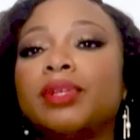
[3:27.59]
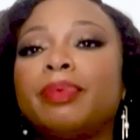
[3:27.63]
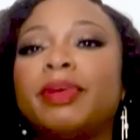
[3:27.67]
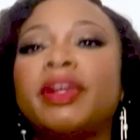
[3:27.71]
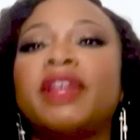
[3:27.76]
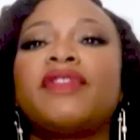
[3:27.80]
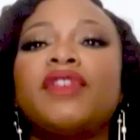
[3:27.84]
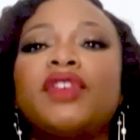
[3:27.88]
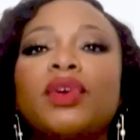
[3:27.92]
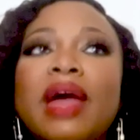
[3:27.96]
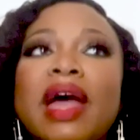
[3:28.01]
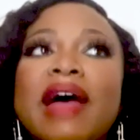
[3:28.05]
But
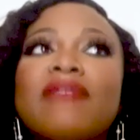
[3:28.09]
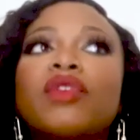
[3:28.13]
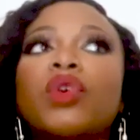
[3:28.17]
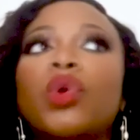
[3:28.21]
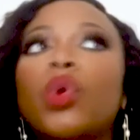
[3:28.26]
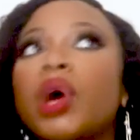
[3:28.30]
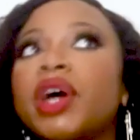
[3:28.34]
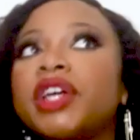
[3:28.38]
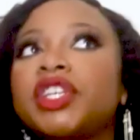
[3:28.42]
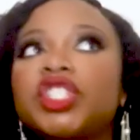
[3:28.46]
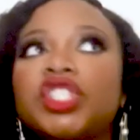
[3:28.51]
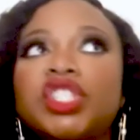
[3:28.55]
if you have
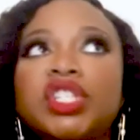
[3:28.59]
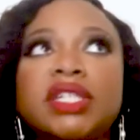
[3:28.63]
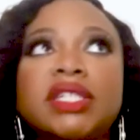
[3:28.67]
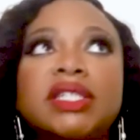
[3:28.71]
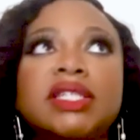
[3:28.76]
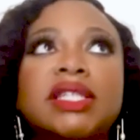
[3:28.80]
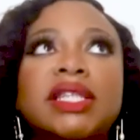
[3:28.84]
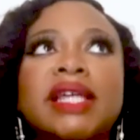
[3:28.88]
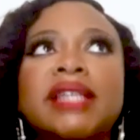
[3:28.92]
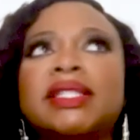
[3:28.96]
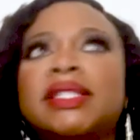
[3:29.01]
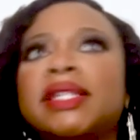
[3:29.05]
questions,
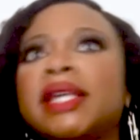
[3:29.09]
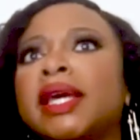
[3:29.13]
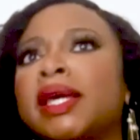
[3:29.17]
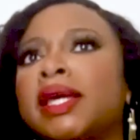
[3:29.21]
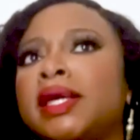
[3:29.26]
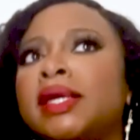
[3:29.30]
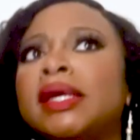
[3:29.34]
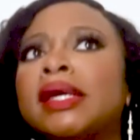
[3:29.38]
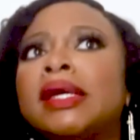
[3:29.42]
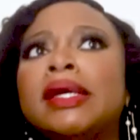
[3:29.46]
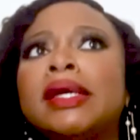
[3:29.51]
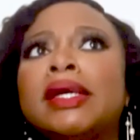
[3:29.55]
let's
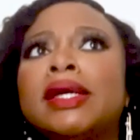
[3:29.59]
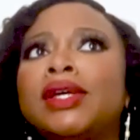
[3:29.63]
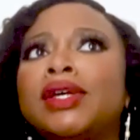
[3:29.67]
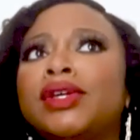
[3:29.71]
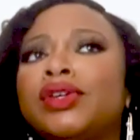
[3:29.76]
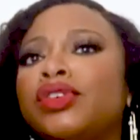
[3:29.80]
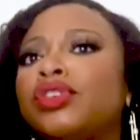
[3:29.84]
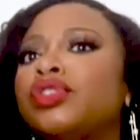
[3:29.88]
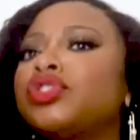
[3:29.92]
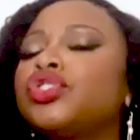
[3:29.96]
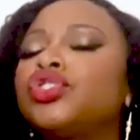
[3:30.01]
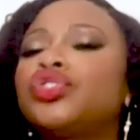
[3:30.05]
say
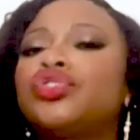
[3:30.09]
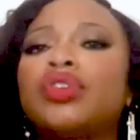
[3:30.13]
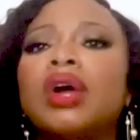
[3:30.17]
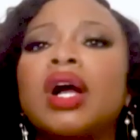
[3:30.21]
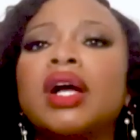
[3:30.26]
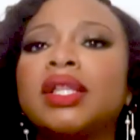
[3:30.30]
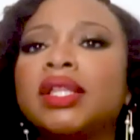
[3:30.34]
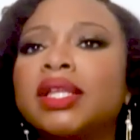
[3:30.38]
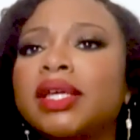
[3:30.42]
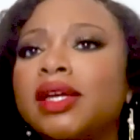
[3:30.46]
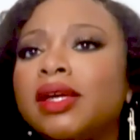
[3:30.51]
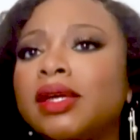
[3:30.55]
you're
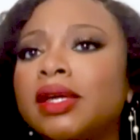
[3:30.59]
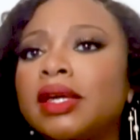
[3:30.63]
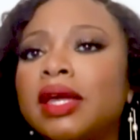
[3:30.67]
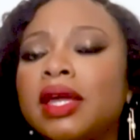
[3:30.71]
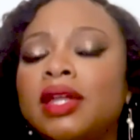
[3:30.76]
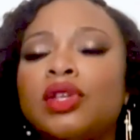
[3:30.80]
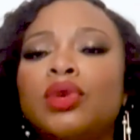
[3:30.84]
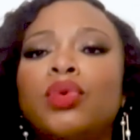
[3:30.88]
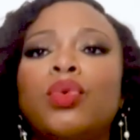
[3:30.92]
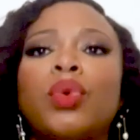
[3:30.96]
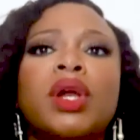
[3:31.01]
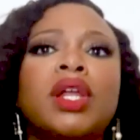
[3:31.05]
struggling and
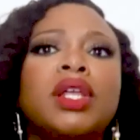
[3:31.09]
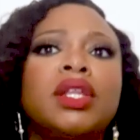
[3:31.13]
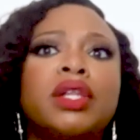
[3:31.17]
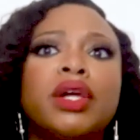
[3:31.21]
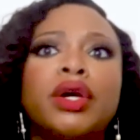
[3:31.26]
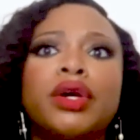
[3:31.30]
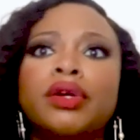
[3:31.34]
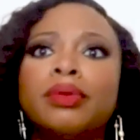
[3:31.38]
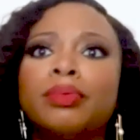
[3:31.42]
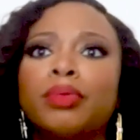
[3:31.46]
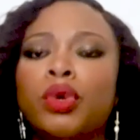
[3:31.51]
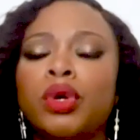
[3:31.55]
you want to
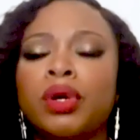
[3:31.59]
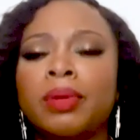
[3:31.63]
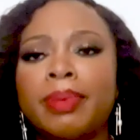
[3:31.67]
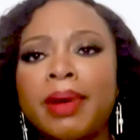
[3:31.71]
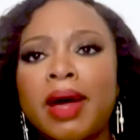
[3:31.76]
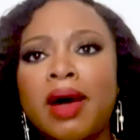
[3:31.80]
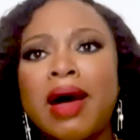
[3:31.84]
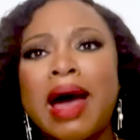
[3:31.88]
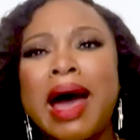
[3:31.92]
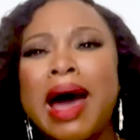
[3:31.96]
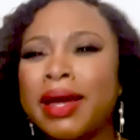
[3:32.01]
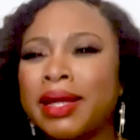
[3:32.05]
learn more
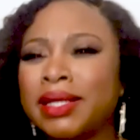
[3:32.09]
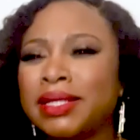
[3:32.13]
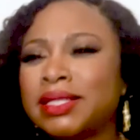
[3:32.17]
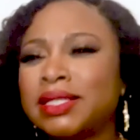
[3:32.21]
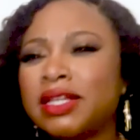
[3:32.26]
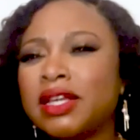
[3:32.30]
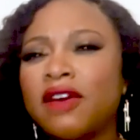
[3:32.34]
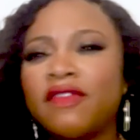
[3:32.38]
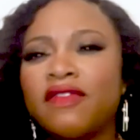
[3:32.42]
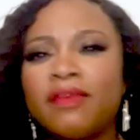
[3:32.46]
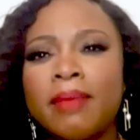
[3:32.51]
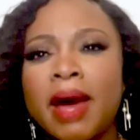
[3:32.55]
about how to
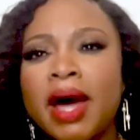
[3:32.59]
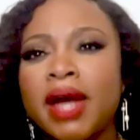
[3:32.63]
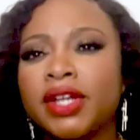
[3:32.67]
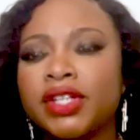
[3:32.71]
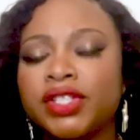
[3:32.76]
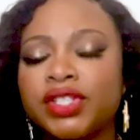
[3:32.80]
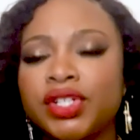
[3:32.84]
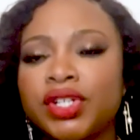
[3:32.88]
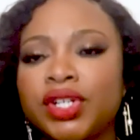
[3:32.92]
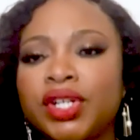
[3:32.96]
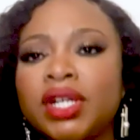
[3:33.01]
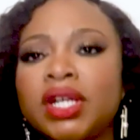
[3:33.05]
self
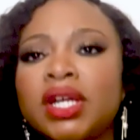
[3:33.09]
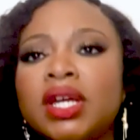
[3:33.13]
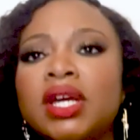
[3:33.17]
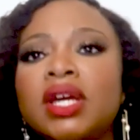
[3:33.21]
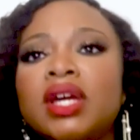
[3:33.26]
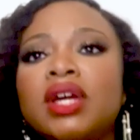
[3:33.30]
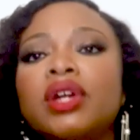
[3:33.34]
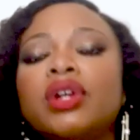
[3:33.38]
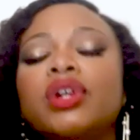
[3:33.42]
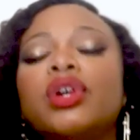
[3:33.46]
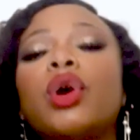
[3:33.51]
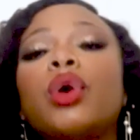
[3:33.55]
monitor,
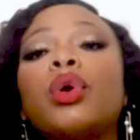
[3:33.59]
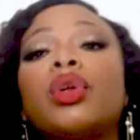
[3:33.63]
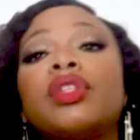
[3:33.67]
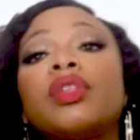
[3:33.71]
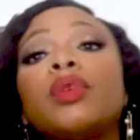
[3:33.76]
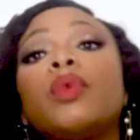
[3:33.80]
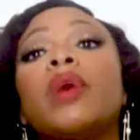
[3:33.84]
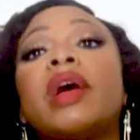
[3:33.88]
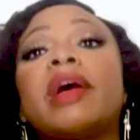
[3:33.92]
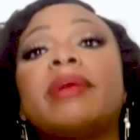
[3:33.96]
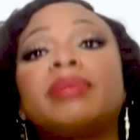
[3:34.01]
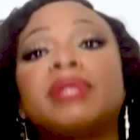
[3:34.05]
go to the
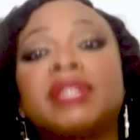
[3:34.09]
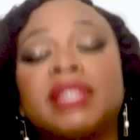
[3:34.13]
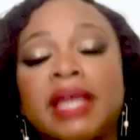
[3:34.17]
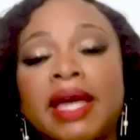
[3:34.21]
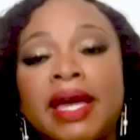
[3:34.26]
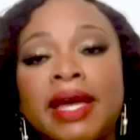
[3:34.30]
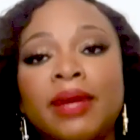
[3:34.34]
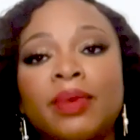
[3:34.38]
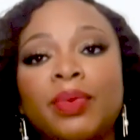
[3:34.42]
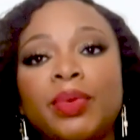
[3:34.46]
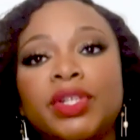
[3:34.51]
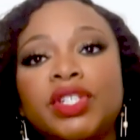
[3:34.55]

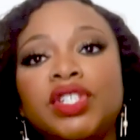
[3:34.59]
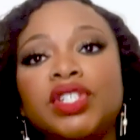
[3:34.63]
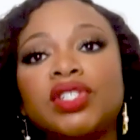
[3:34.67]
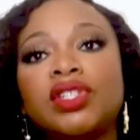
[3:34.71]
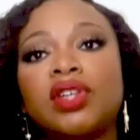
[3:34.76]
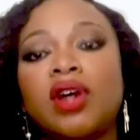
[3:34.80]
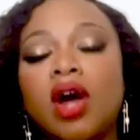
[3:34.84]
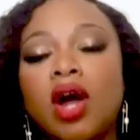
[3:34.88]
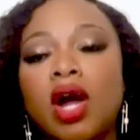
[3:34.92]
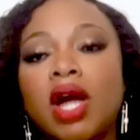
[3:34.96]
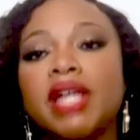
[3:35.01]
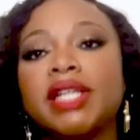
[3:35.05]
website, which is
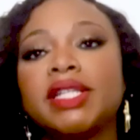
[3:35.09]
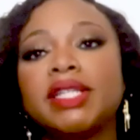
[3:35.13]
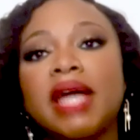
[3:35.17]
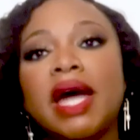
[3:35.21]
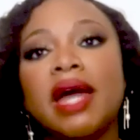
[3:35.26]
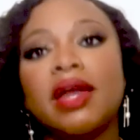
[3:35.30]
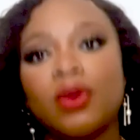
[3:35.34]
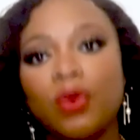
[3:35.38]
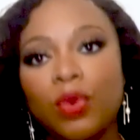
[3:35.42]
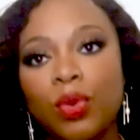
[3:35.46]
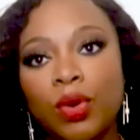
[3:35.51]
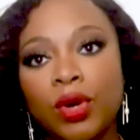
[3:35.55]

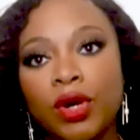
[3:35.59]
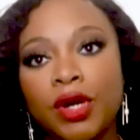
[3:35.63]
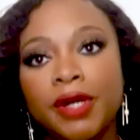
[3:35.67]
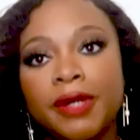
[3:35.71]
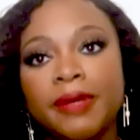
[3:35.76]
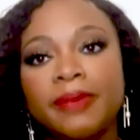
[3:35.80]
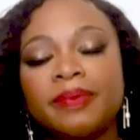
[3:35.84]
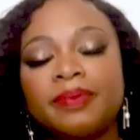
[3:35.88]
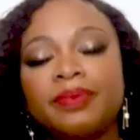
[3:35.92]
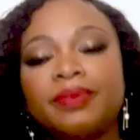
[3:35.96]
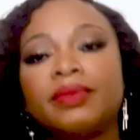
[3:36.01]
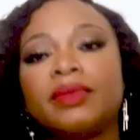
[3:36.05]
heart.org
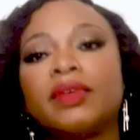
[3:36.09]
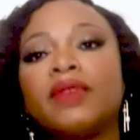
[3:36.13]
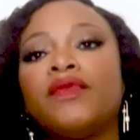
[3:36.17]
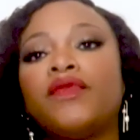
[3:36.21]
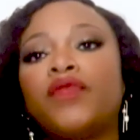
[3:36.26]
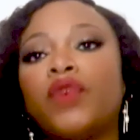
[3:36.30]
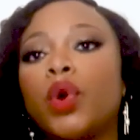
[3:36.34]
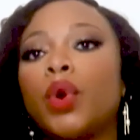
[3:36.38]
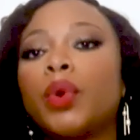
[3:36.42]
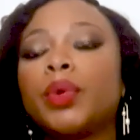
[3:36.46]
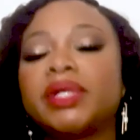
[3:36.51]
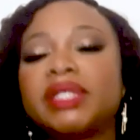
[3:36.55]

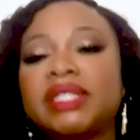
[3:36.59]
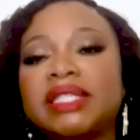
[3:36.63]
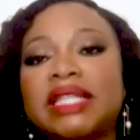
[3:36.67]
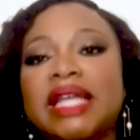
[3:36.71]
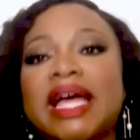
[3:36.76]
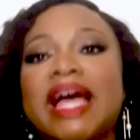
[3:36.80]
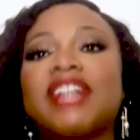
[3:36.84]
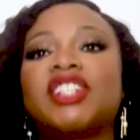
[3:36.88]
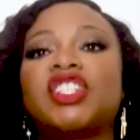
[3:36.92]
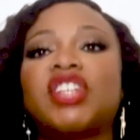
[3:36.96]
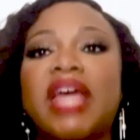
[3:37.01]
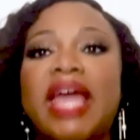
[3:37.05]
forward
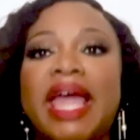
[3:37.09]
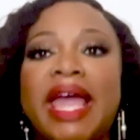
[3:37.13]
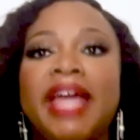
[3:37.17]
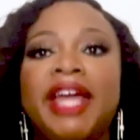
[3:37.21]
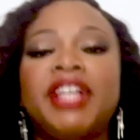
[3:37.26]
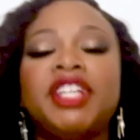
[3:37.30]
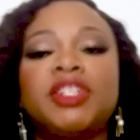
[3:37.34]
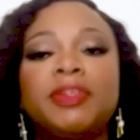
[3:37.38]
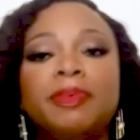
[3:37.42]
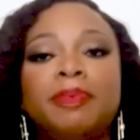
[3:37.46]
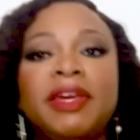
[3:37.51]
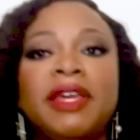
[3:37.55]
slash
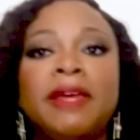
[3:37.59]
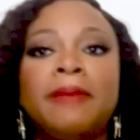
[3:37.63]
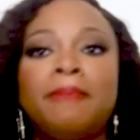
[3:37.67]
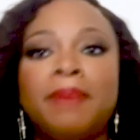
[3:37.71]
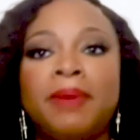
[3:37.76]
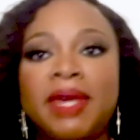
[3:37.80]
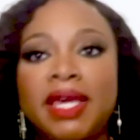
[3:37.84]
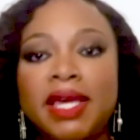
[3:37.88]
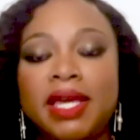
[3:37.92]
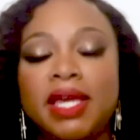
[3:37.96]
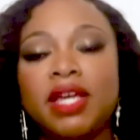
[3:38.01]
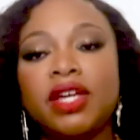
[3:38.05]

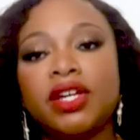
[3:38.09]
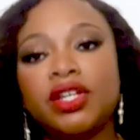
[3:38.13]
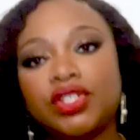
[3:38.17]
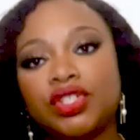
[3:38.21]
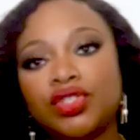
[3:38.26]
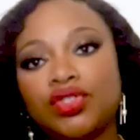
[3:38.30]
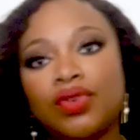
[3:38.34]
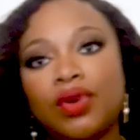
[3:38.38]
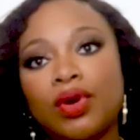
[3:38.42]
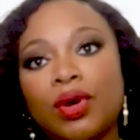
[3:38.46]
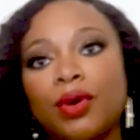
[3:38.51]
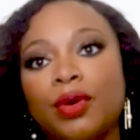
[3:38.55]
HBP
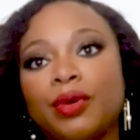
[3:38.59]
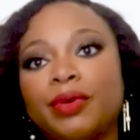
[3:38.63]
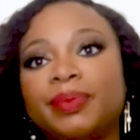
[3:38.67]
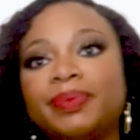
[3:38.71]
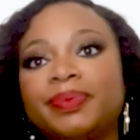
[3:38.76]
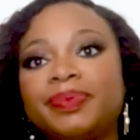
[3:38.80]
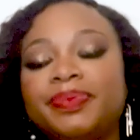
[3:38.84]
control.